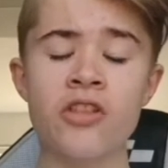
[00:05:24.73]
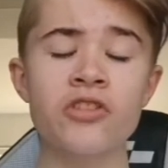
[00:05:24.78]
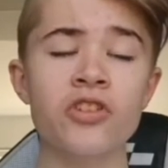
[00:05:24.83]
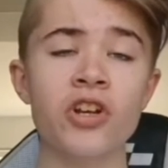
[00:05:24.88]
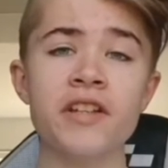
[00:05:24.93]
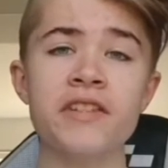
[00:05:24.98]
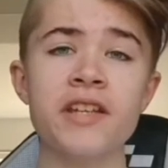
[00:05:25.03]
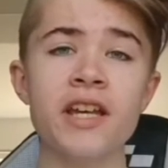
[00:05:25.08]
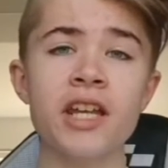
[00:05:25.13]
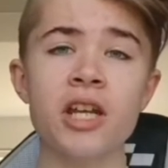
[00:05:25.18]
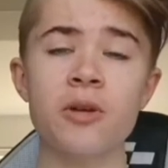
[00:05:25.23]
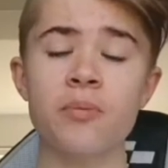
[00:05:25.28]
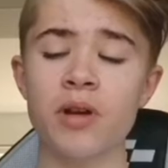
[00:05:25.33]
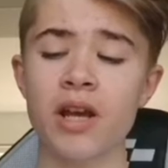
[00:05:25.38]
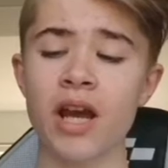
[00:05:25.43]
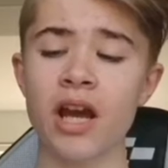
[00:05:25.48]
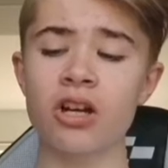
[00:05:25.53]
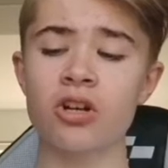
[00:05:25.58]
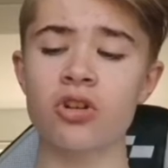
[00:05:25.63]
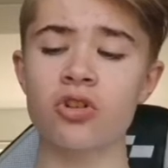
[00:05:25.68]
Titanic
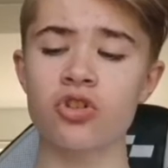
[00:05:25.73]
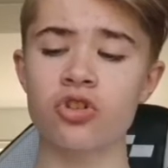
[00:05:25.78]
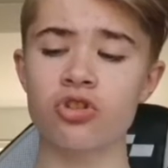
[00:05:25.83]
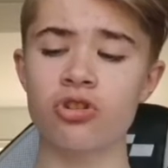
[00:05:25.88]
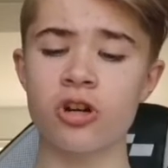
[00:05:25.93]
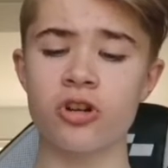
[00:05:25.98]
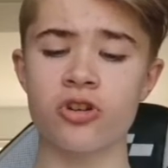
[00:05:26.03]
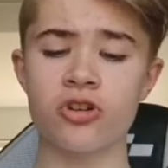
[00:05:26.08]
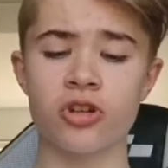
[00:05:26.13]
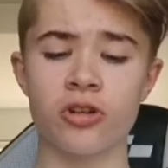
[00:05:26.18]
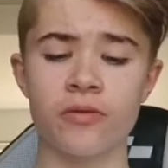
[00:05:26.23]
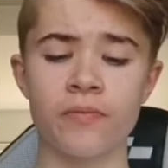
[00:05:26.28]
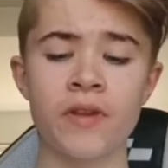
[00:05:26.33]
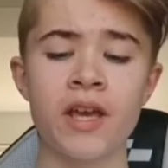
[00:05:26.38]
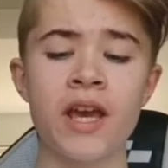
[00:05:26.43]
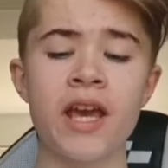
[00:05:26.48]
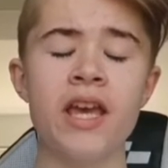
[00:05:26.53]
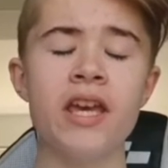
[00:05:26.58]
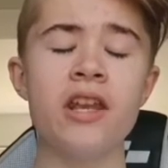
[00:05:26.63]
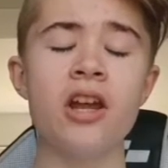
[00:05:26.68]
began construction
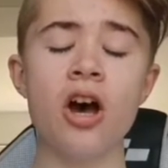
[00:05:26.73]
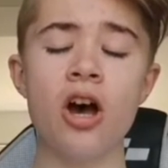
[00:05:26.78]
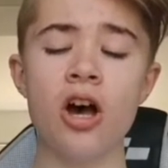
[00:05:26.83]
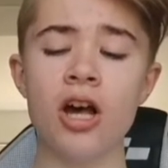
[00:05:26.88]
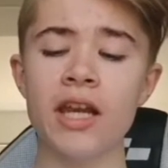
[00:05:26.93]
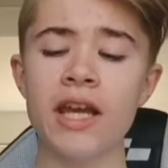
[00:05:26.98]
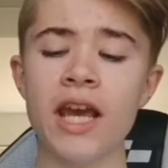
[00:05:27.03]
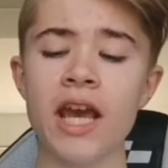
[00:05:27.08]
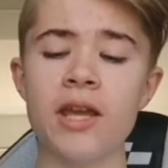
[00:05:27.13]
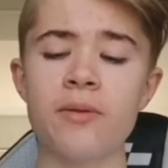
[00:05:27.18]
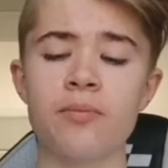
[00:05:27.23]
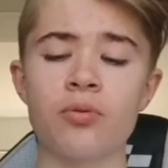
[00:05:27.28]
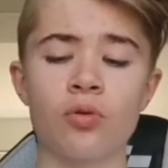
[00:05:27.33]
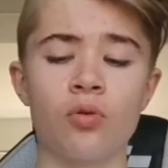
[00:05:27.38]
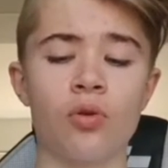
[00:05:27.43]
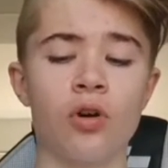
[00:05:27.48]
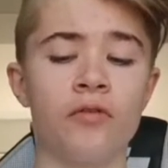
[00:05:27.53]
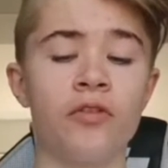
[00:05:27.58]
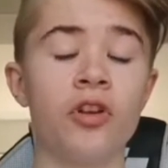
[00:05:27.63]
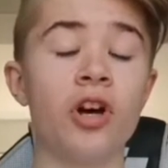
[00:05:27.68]
in early
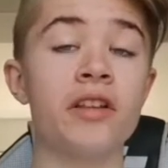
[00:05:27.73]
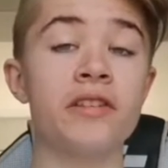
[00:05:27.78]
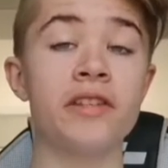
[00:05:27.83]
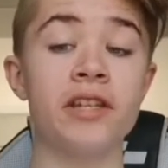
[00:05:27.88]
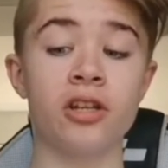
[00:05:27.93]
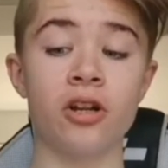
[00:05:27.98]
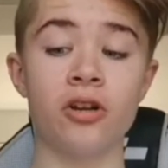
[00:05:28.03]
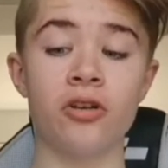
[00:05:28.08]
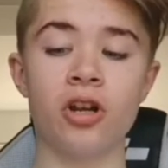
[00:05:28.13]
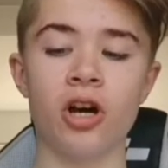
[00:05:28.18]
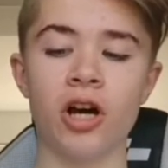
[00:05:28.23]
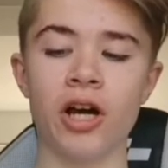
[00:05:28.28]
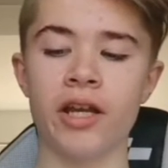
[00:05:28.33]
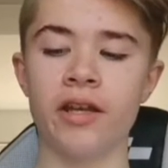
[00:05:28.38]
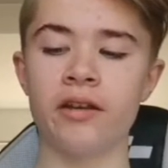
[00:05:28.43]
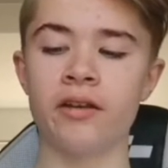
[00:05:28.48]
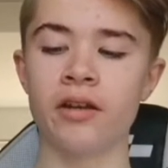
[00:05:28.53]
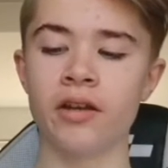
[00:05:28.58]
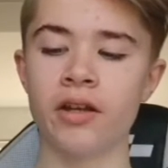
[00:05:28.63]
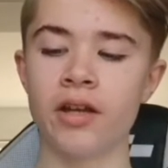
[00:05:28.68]
April of
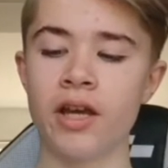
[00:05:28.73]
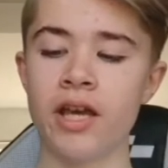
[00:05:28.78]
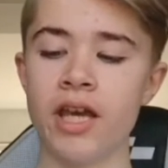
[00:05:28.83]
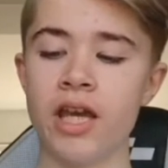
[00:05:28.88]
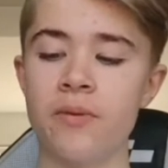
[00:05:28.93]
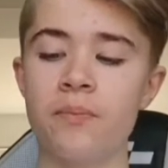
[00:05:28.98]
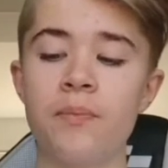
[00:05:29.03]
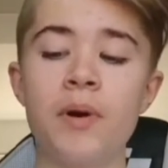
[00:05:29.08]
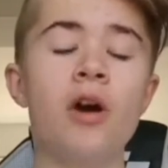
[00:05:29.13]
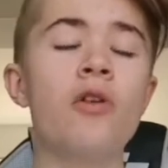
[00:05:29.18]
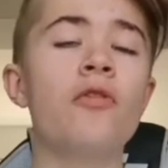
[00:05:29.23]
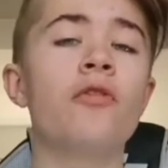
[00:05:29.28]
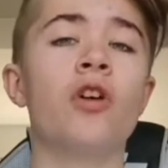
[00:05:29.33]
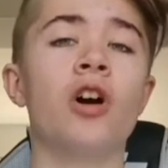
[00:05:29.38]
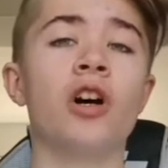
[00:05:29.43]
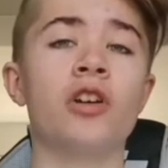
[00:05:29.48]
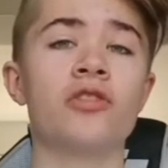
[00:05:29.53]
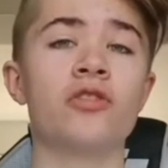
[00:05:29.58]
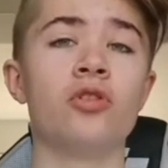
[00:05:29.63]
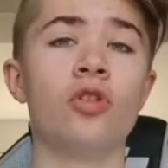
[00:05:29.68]
1909 in
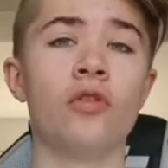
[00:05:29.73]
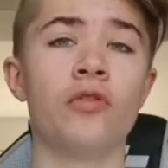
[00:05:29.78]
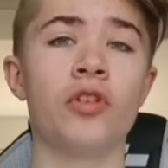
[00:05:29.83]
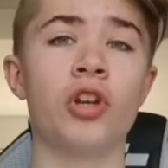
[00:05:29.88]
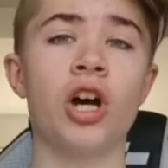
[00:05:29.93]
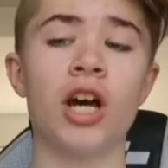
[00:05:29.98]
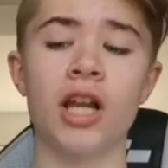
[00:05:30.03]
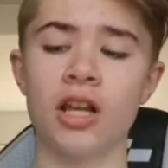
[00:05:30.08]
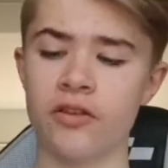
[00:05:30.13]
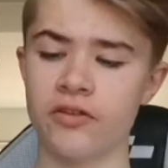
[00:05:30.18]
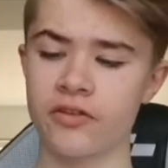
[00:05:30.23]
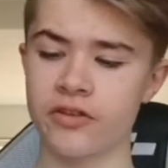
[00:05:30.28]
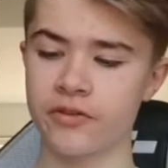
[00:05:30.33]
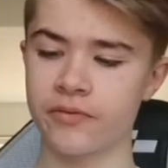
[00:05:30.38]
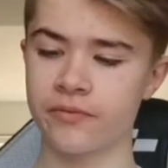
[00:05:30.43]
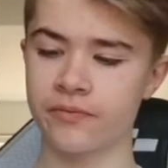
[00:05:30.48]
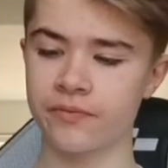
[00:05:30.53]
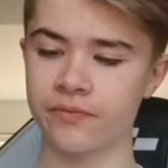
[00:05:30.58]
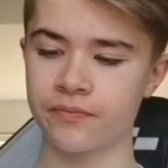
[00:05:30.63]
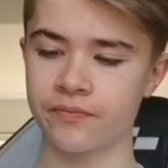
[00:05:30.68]
Belfast, Northern Ireland.
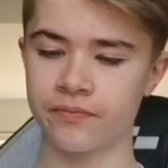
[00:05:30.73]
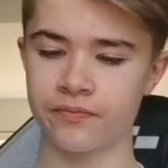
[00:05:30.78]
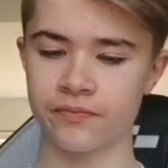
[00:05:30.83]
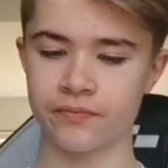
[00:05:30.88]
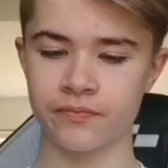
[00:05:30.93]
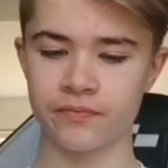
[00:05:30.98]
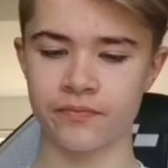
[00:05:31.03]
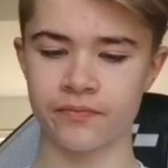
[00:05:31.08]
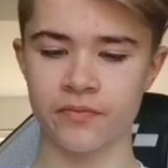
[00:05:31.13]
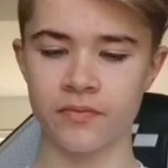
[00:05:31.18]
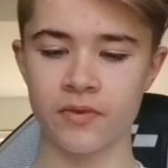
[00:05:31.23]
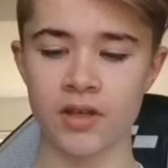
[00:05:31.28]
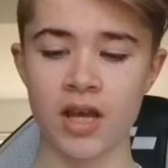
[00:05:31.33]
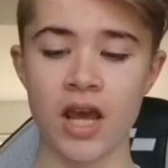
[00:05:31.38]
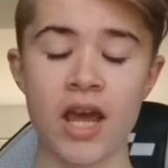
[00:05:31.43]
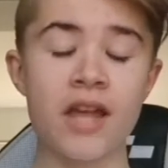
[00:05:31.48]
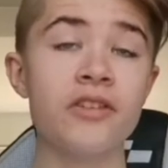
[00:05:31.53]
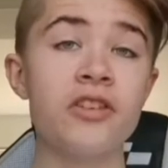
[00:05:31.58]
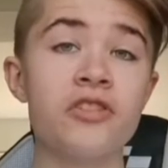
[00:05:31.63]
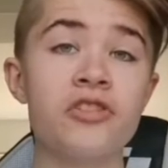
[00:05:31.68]

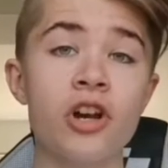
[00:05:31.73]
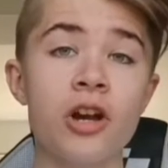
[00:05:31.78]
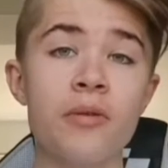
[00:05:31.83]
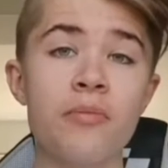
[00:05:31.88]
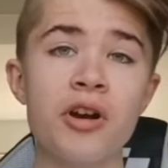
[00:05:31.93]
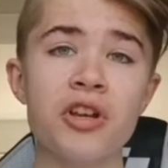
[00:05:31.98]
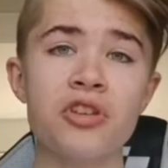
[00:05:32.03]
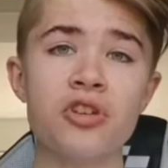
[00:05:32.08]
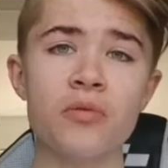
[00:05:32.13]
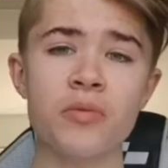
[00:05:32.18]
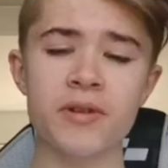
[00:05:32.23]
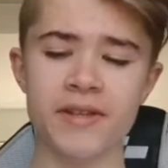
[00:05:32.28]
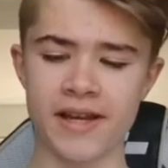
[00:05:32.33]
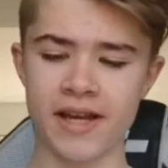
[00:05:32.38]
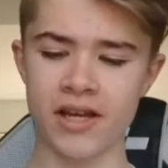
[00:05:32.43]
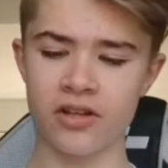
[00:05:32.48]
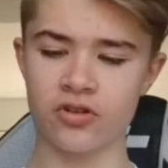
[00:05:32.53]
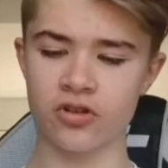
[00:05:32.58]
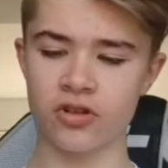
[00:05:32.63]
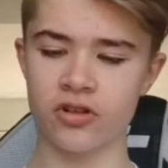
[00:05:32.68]
Designed by Thomas
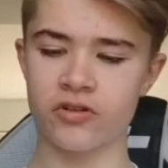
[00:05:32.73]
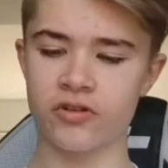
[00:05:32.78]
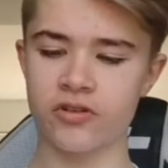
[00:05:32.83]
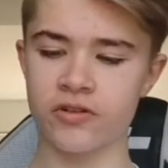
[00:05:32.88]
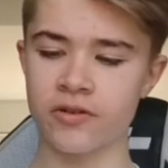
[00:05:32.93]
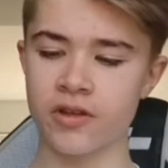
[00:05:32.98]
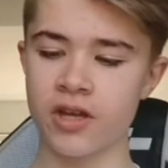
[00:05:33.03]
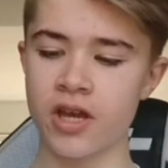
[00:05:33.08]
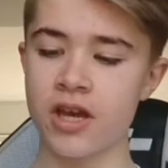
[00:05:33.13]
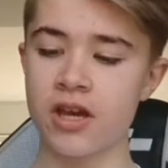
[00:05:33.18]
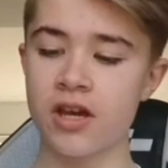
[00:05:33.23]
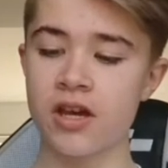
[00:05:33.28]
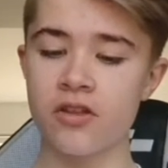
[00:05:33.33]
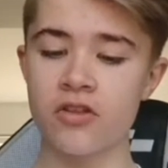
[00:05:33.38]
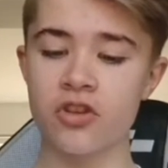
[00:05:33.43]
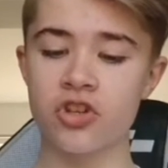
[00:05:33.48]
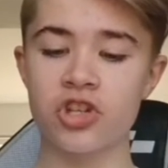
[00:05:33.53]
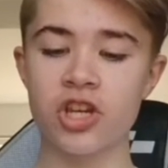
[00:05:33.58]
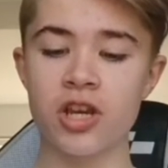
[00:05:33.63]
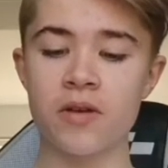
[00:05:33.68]
Andrews,
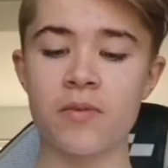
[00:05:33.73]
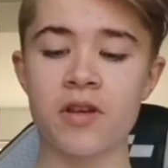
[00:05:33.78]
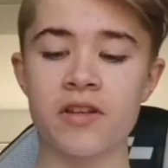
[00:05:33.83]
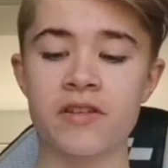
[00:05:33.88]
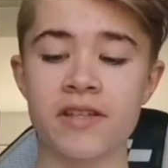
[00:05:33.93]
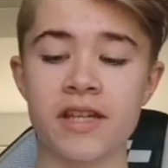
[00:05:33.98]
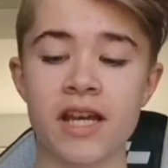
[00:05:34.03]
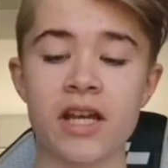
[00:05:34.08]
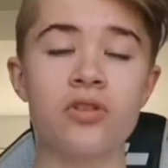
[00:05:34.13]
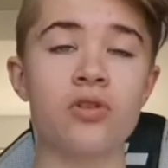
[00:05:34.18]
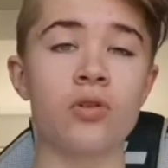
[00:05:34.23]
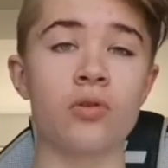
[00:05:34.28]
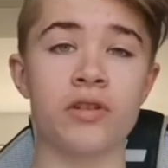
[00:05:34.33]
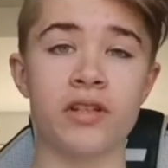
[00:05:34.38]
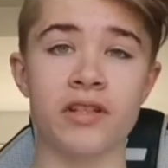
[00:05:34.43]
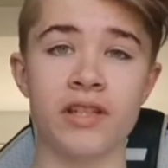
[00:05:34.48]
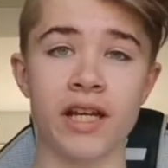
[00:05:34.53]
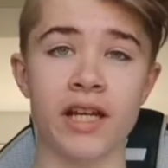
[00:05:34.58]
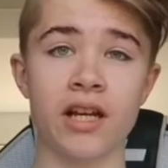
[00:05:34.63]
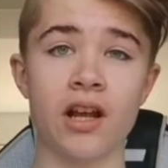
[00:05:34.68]
the ship is scheduled
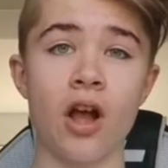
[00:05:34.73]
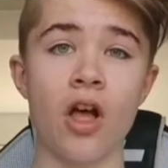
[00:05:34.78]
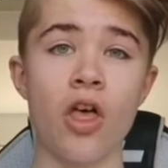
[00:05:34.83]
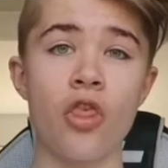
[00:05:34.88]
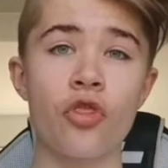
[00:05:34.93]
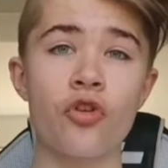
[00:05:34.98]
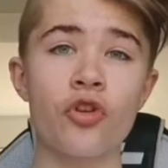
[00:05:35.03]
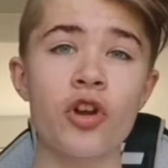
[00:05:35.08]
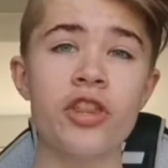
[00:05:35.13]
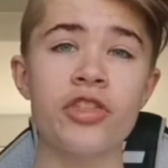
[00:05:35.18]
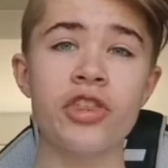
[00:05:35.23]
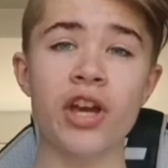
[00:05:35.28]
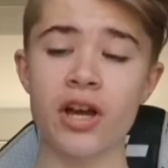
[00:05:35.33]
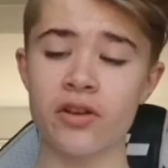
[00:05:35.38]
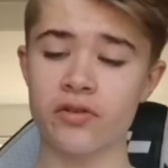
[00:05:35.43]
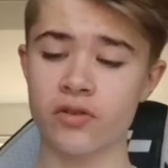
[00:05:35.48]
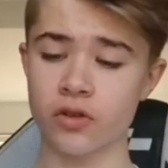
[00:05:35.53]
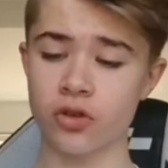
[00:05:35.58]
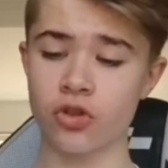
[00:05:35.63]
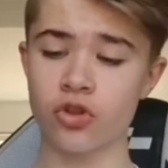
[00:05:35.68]
to take
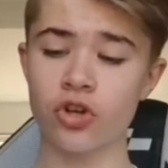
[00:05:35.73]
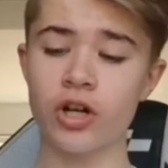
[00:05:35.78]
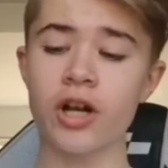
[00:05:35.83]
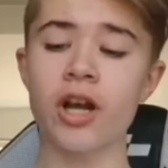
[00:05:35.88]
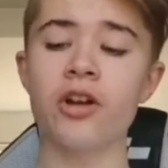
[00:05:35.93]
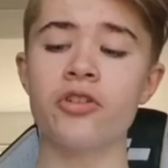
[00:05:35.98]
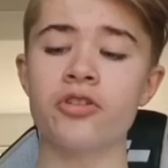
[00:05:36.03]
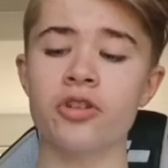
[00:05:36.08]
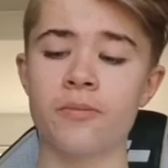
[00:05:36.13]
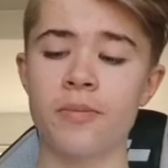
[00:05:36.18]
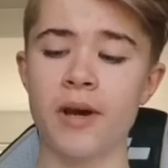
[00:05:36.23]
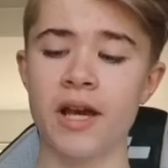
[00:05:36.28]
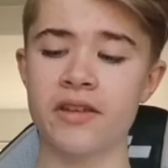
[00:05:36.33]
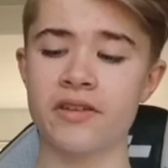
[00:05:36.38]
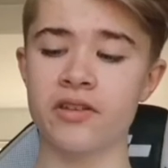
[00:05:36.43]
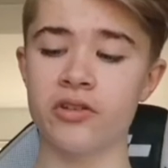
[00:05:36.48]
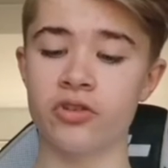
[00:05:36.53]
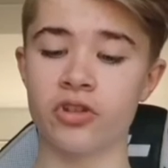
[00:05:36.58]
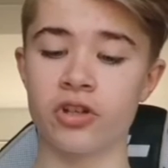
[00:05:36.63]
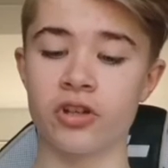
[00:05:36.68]
3,300
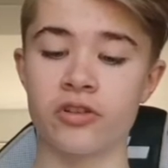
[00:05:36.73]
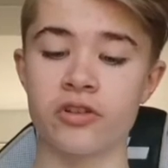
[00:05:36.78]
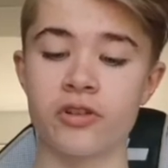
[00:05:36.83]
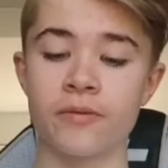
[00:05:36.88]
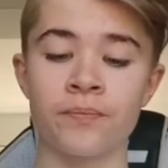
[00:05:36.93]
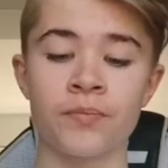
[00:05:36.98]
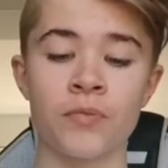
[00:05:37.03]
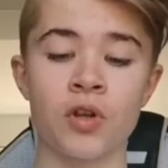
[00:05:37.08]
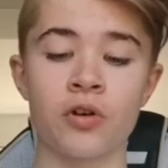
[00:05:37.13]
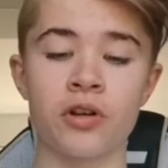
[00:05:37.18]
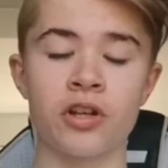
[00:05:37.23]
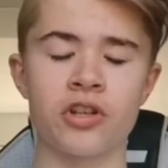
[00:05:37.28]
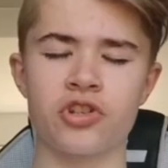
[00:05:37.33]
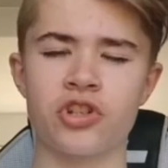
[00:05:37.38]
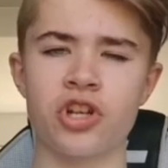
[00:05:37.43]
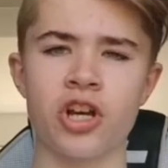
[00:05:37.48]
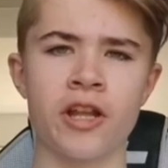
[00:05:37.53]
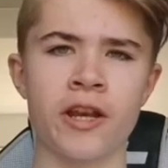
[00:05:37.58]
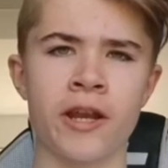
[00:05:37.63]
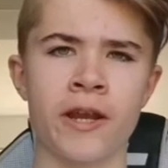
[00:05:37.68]
passengers on its
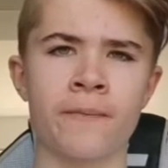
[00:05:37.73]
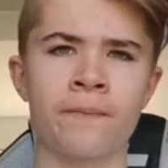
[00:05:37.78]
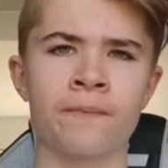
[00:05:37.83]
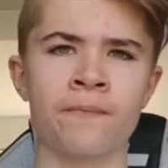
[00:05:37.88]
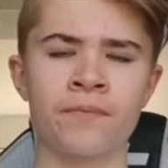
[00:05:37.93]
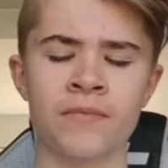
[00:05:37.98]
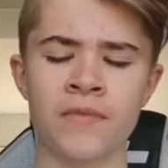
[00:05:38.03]
journey.